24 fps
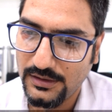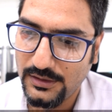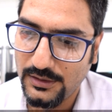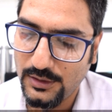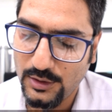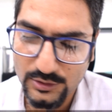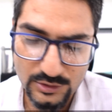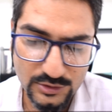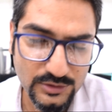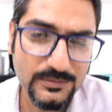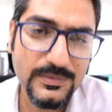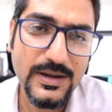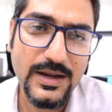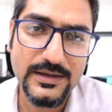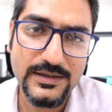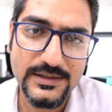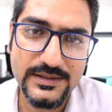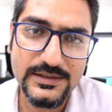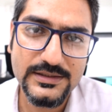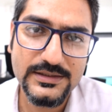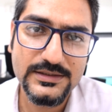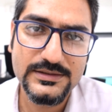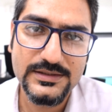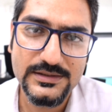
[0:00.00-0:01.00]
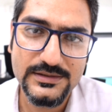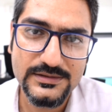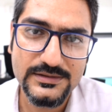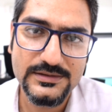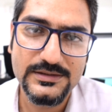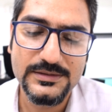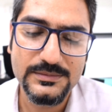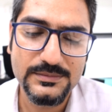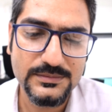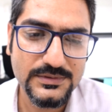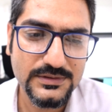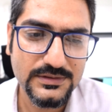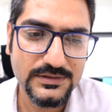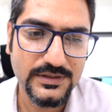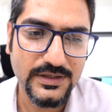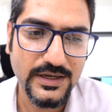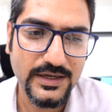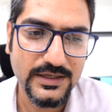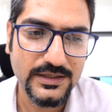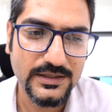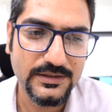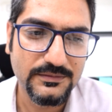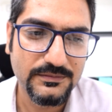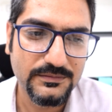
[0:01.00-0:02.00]
automatic systems,
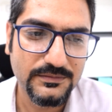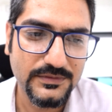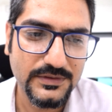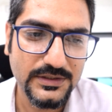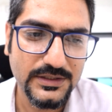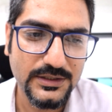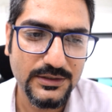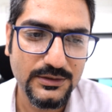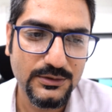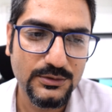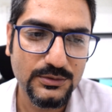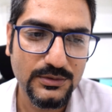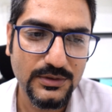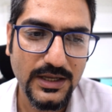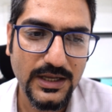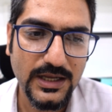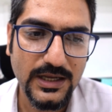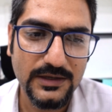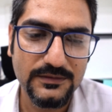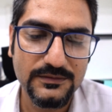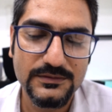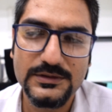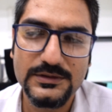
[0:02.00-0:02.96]
right? We need to have